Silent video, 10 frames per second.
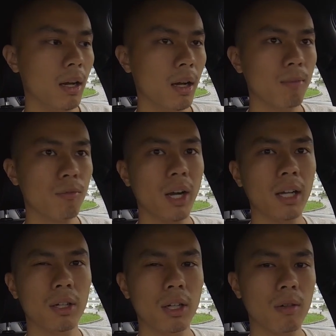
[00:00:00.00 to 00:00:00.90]

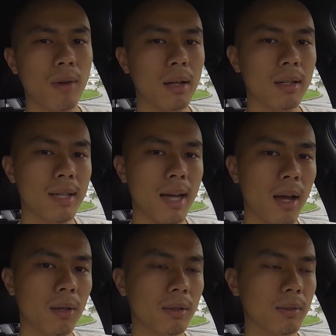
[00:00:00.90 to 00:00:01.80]
Regular around the
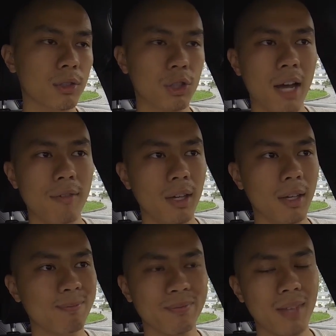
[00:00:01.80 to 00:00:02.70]
town
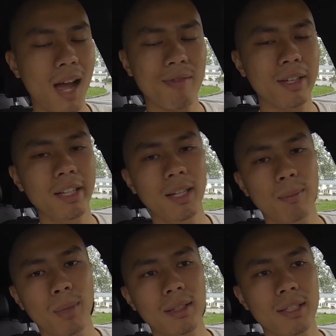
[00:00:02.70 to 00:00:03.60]
driving, not really a
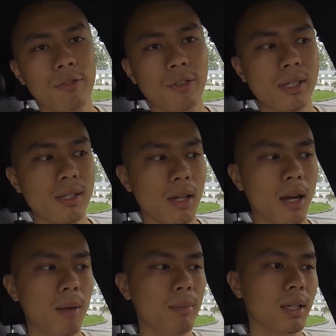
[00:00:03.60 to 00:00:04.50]
big difference
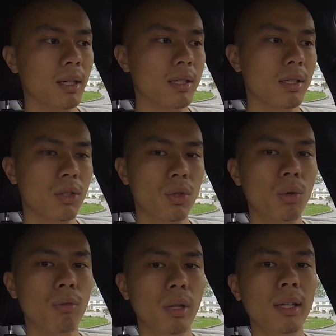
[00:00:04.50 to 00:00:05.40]
because the
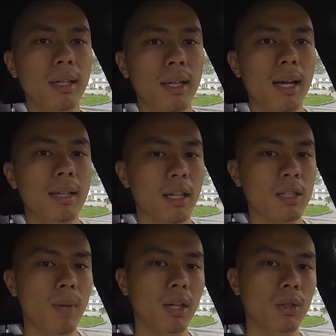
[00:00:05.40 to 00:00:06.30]
tune really
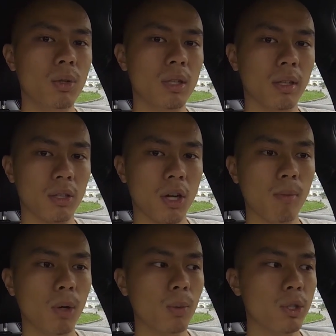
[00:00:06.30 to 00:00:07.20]
does make use of the
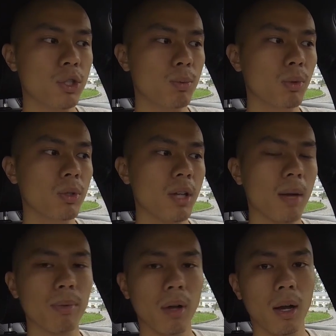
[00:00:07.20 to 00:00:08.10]
turbo, which spools up.